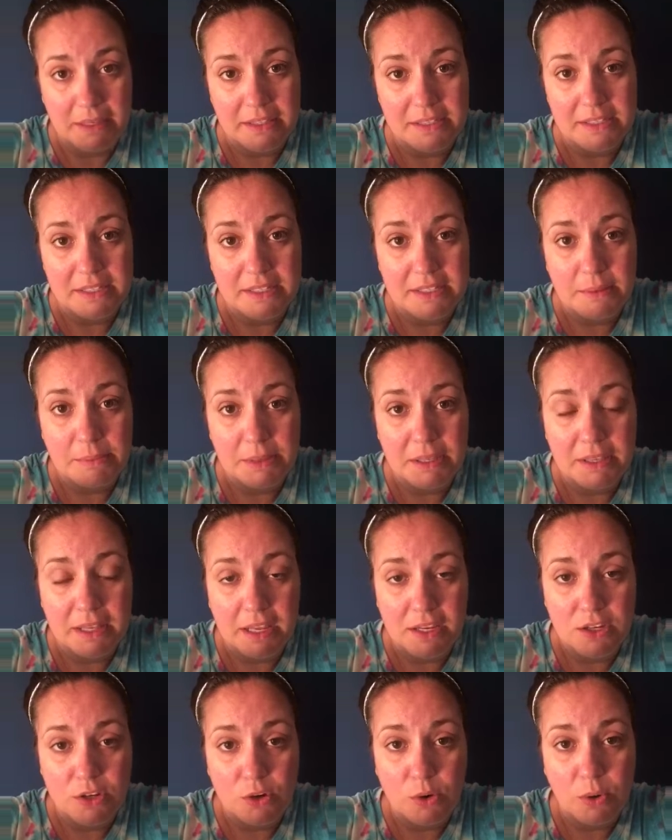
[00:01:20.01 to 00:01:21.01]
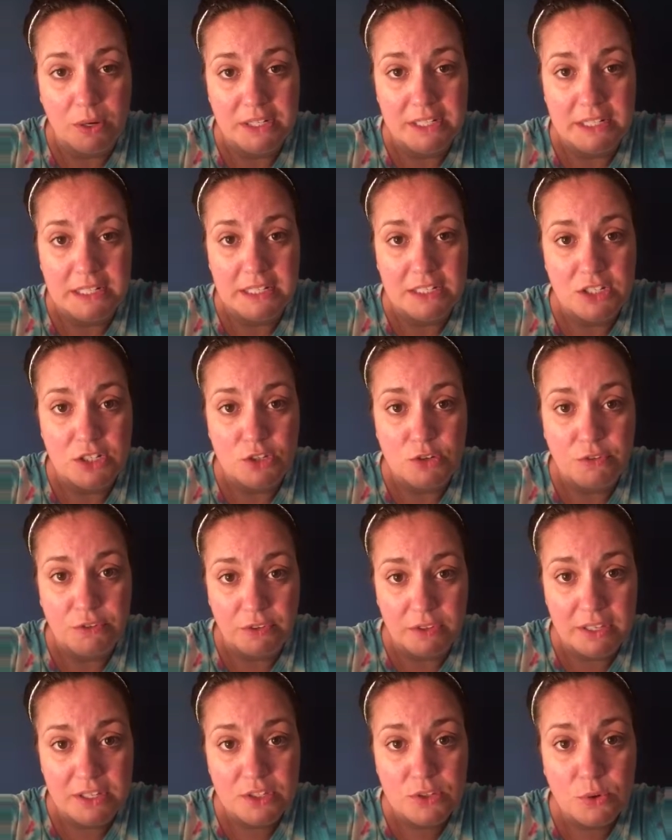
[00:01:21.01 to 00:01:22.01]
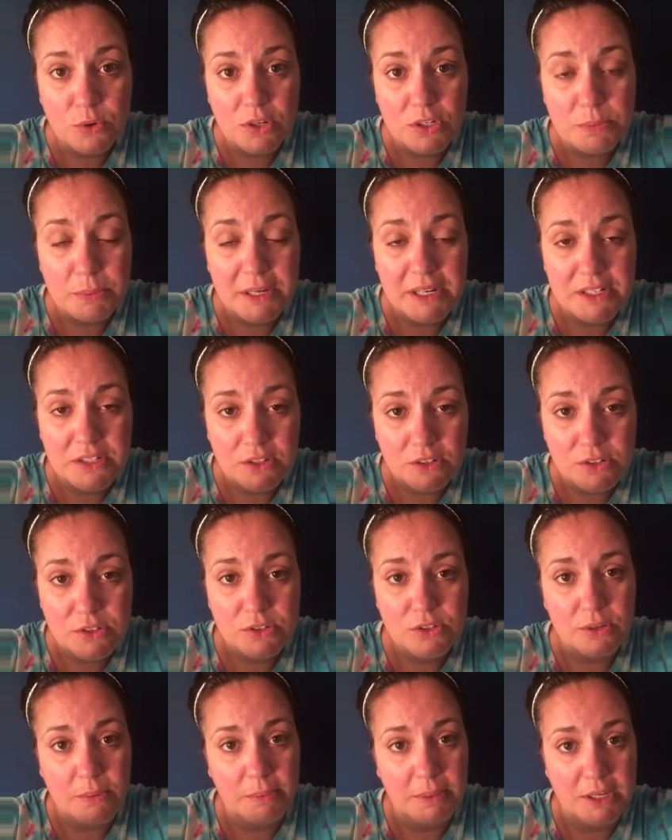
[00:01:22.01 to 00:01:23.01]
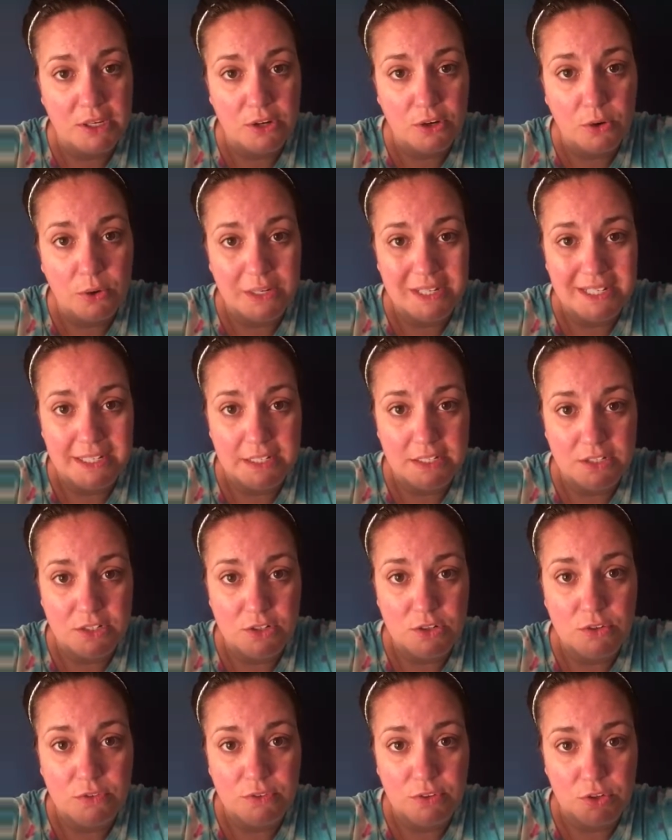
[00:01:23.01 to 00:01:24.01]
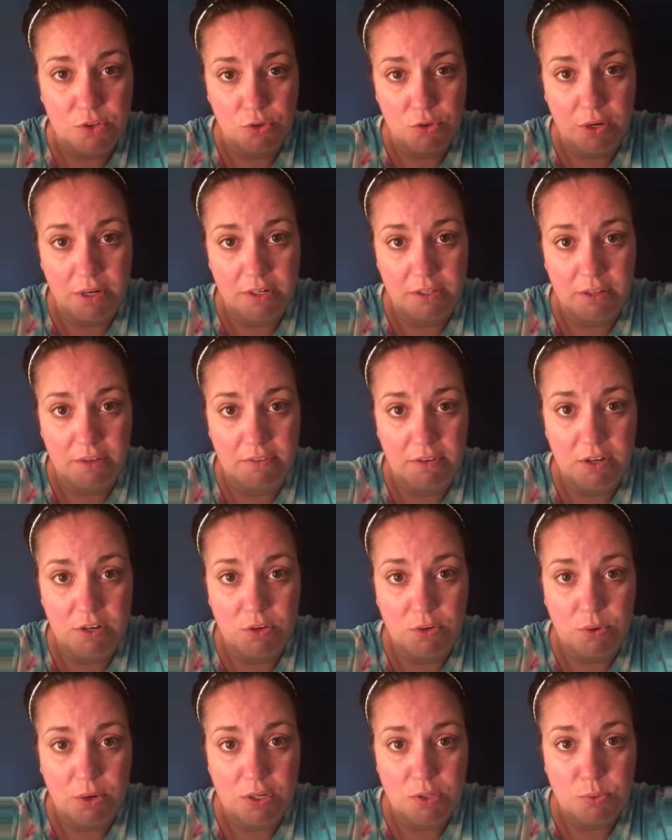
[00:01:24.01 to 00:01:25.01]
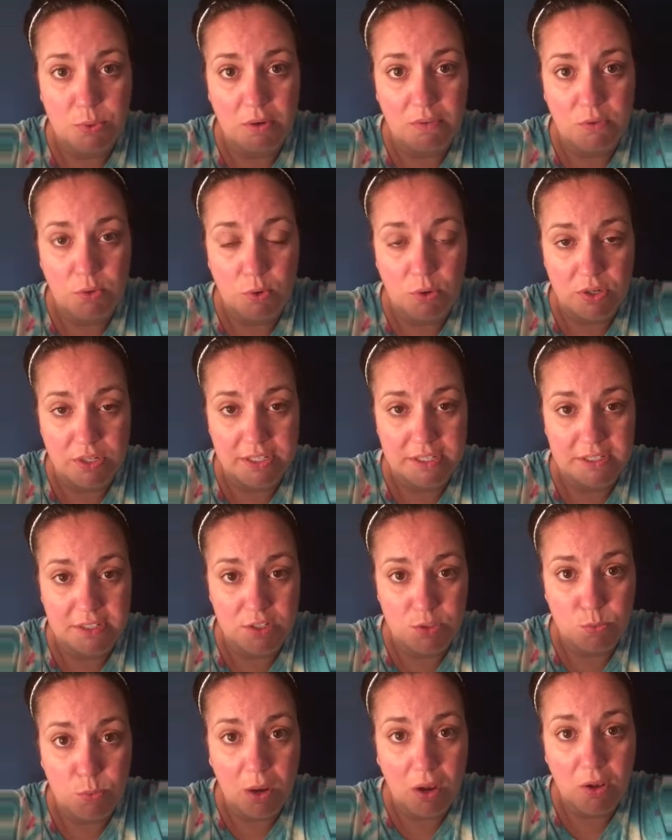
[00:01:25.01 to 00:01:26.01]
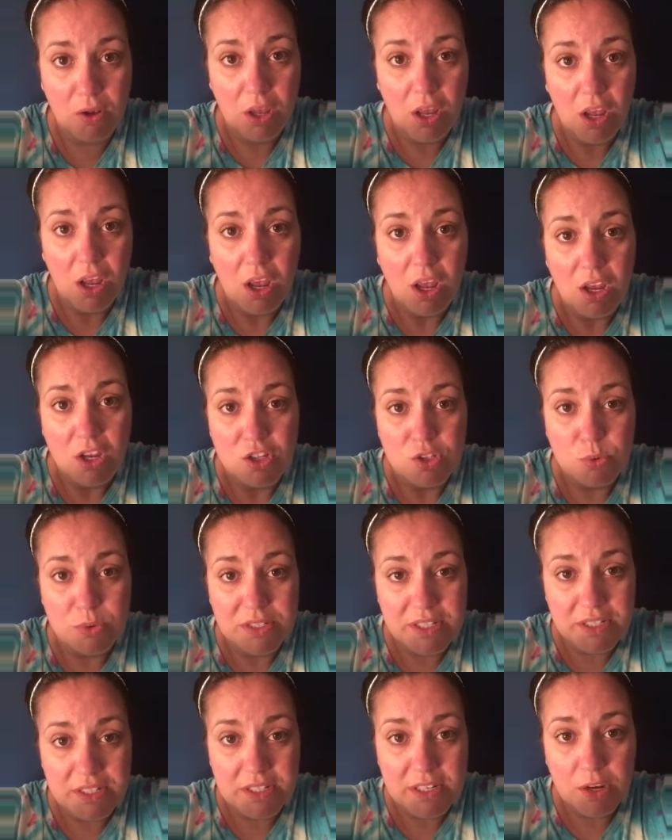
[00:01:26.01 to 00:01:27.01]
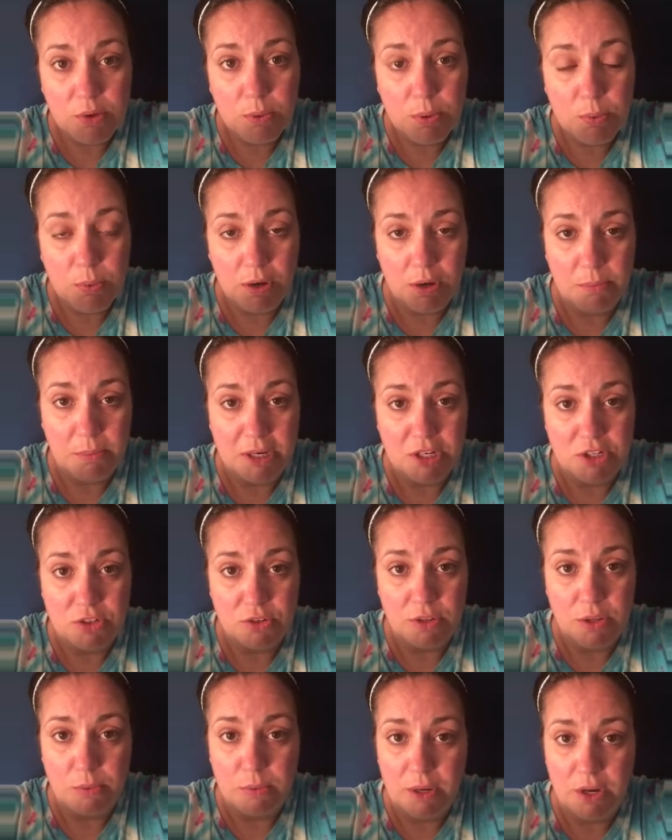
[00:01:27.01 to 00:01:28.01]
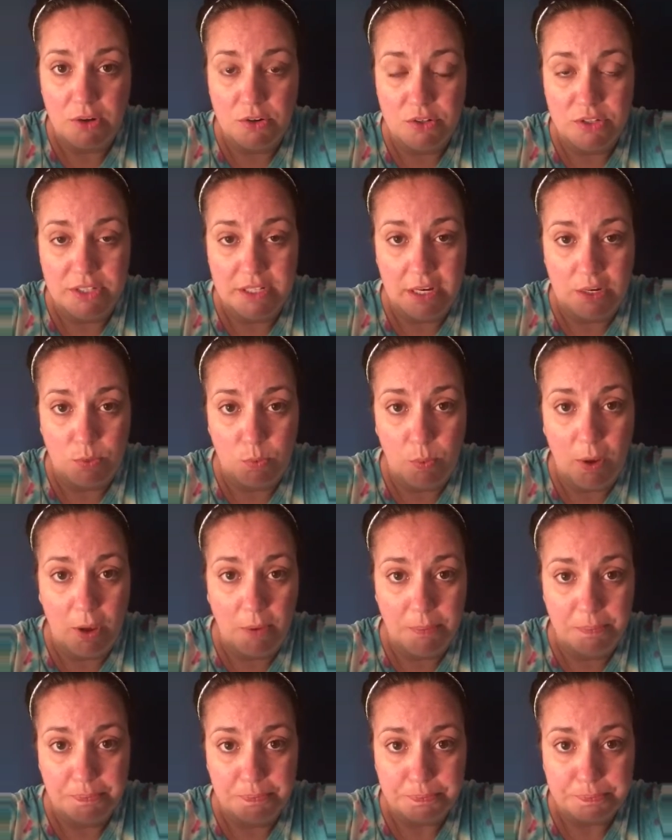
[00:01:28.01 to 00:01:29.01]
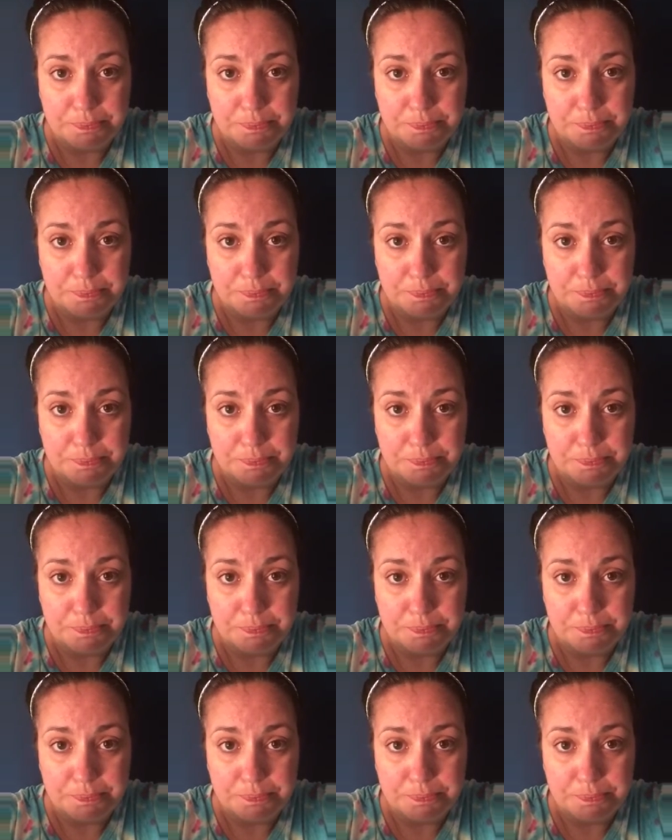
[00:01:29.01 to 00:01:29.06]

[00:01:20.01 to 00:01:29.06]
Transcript: And this is something that you're going to need to do for this course, but it's also something you're going to need to do for your grade 11 and grade 12 courses as well. So it's a skill we want to make sure that we understand well.